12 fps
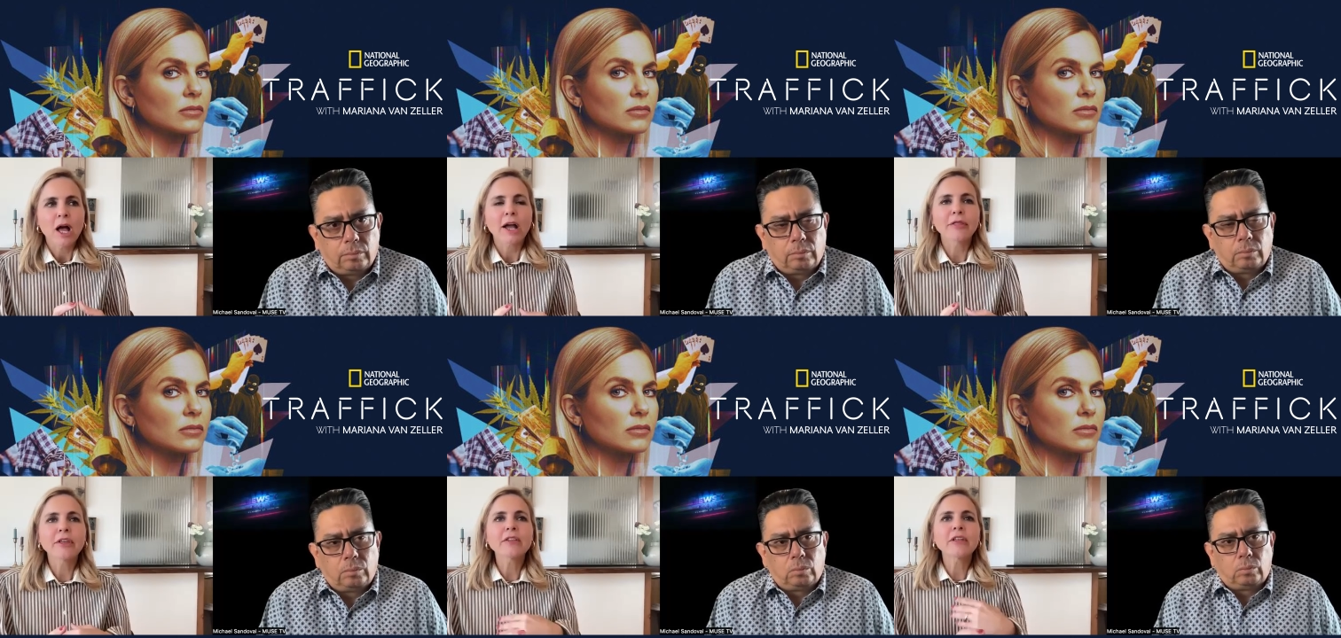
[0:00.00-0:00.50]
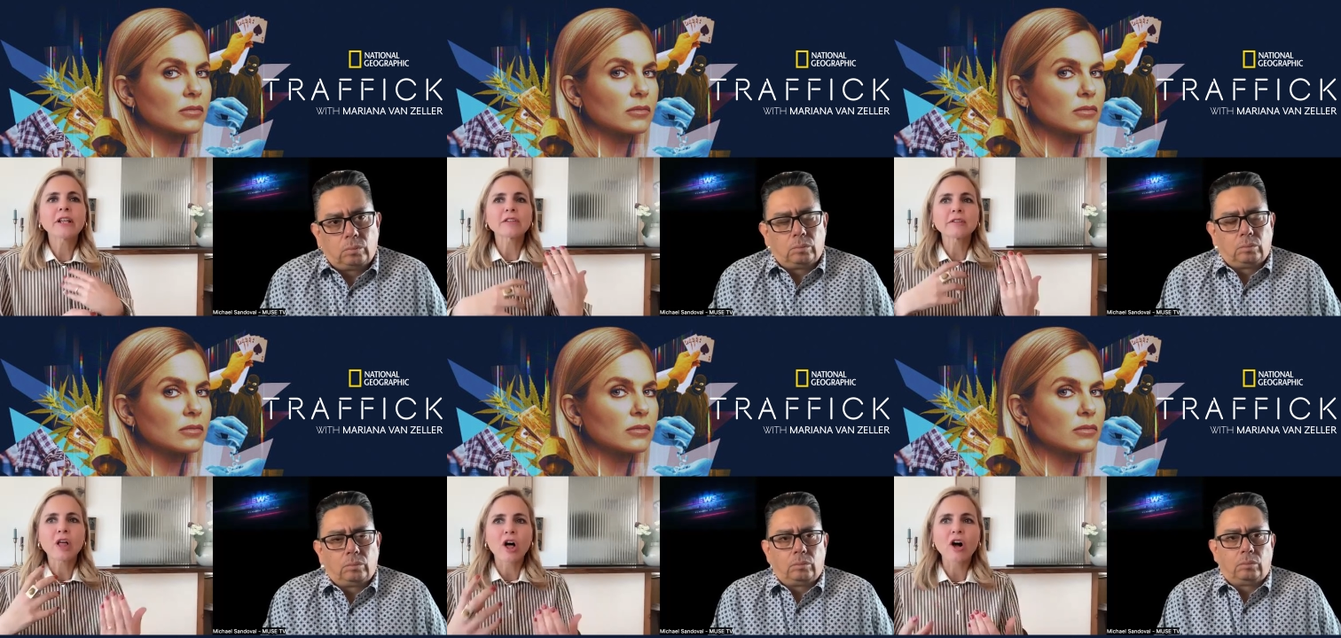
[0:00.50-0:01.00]
Speaker 1: I think that as
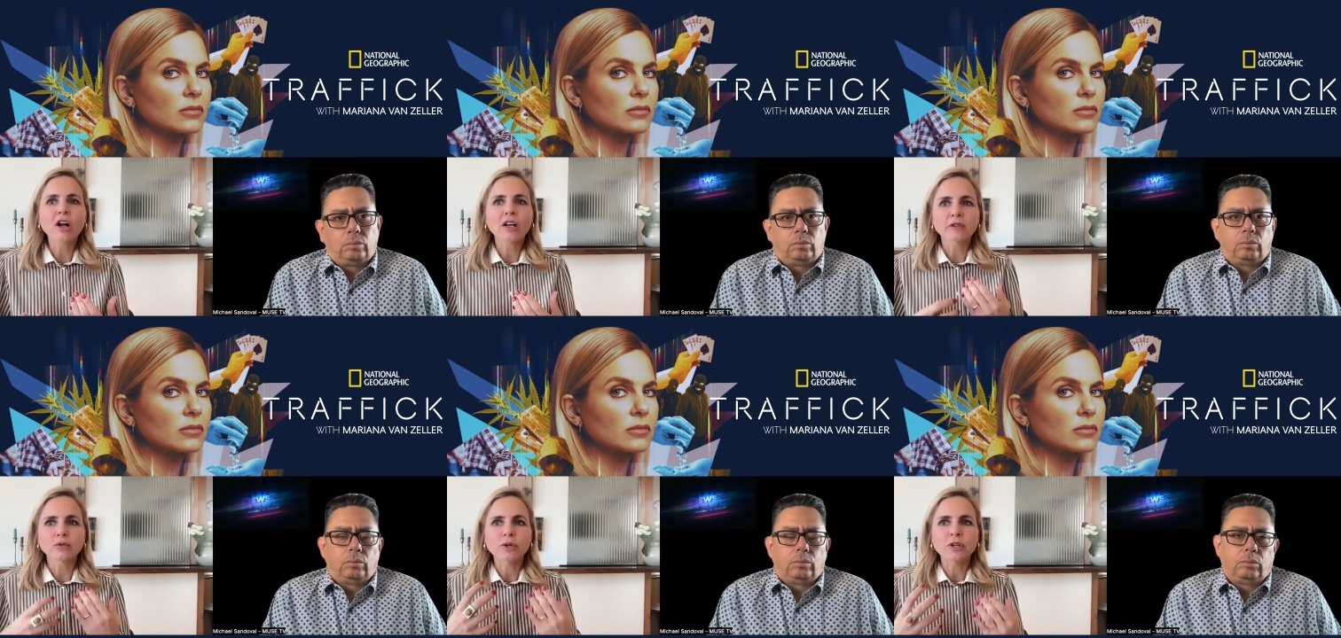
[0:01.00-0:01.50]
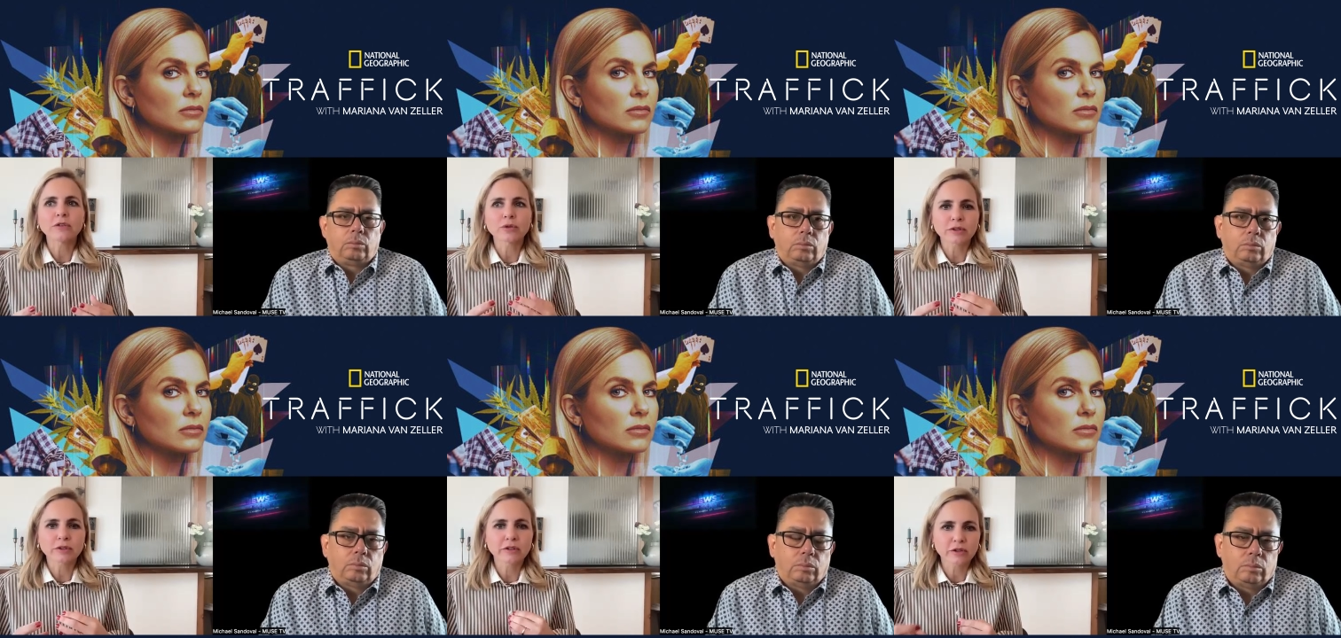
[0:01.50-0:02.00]
long as
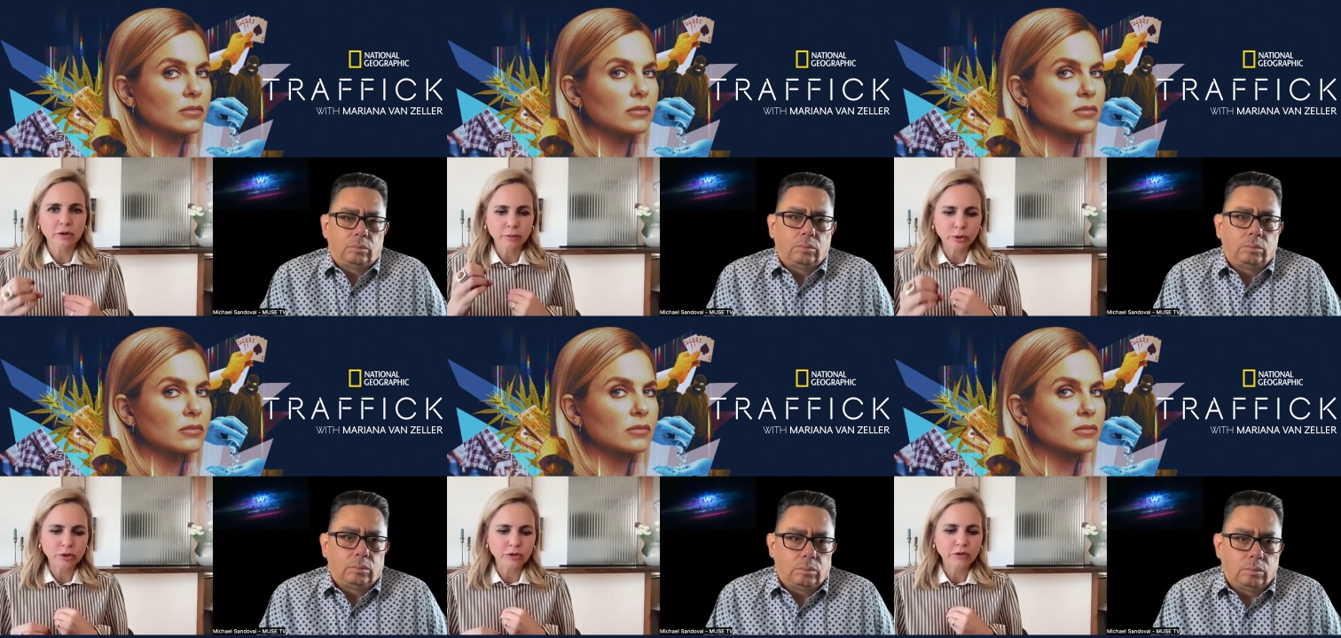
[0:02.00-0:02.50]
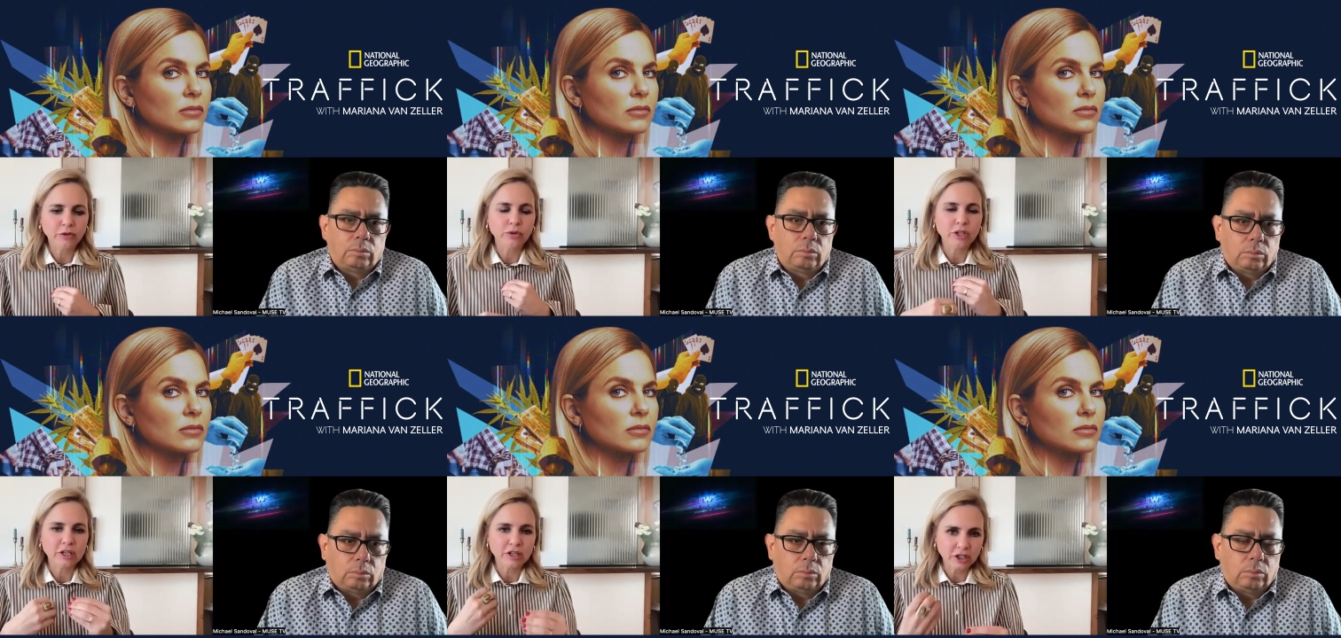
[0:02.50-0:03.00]
resources are put to
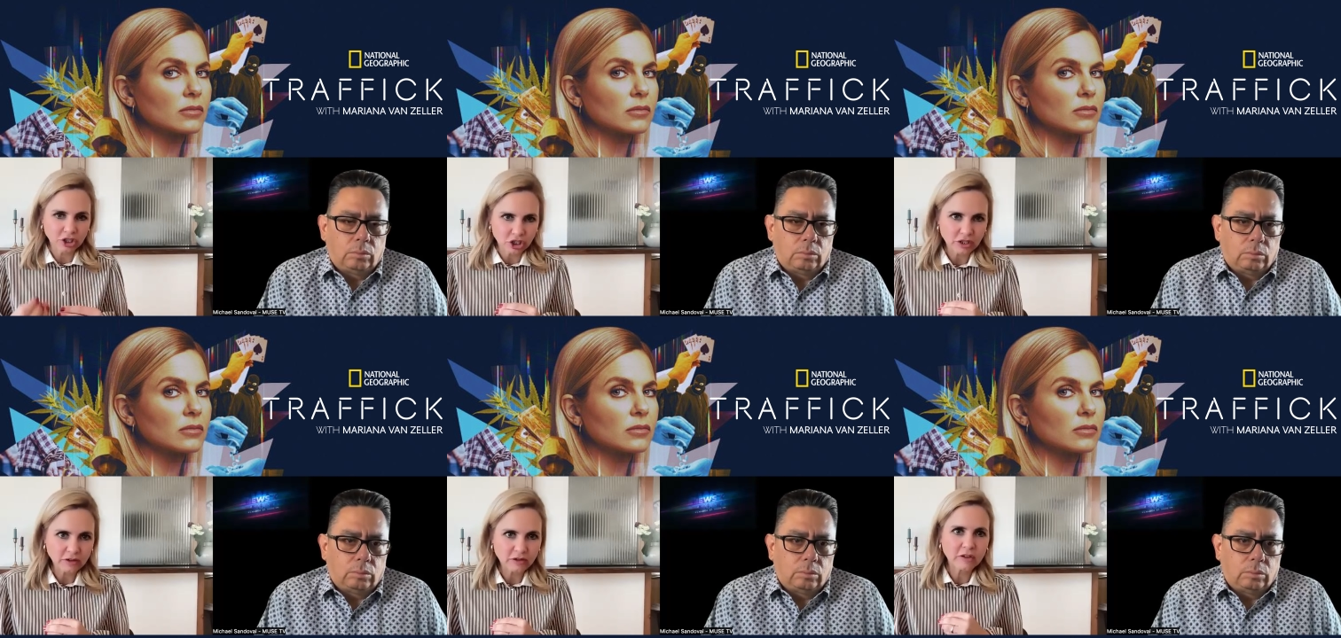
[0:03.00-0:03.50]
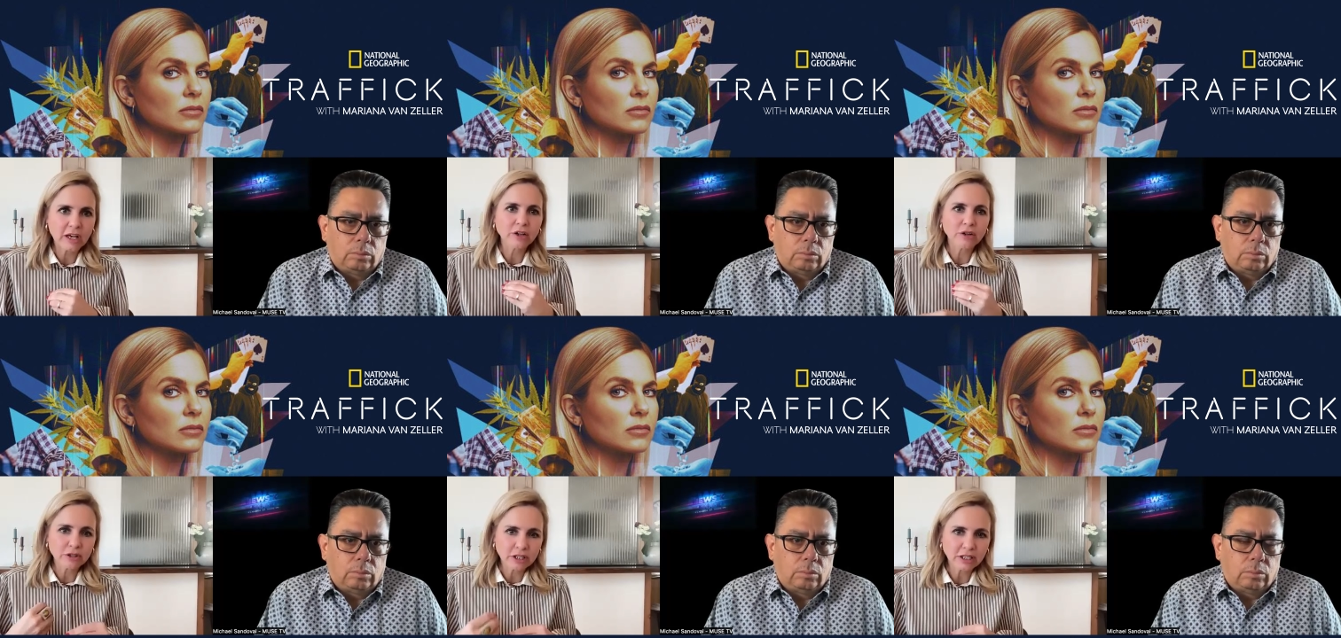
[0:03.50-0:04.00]
the addiction side
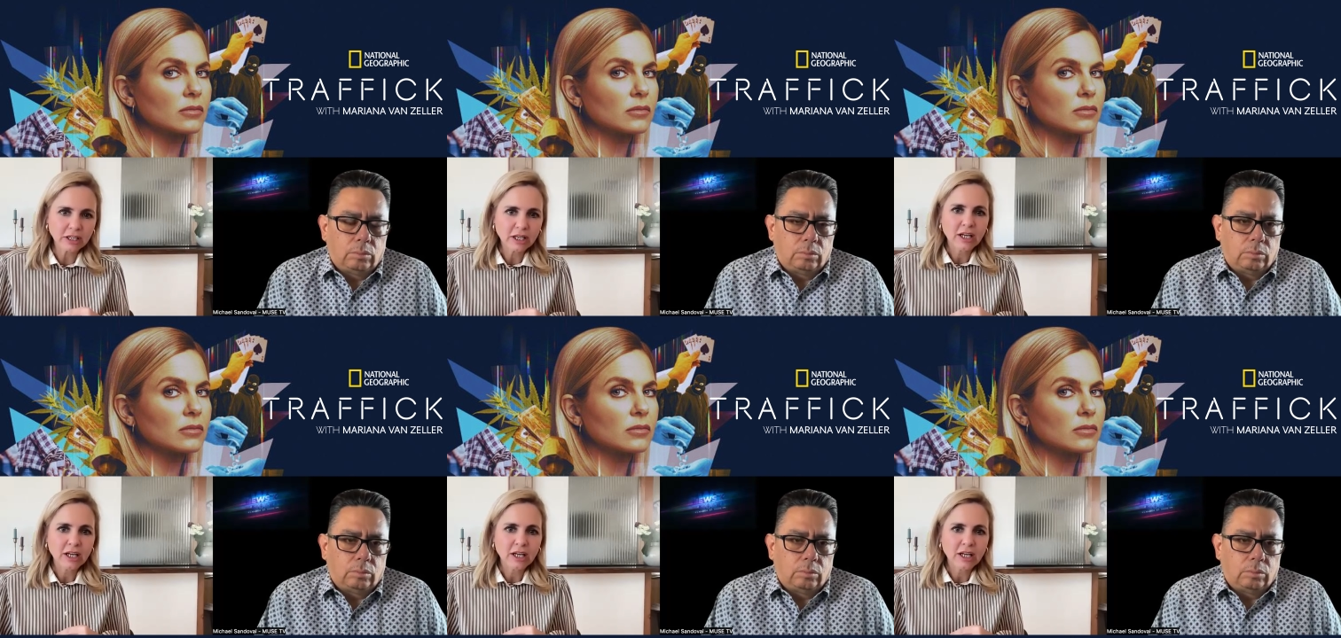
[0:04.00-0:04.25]
of it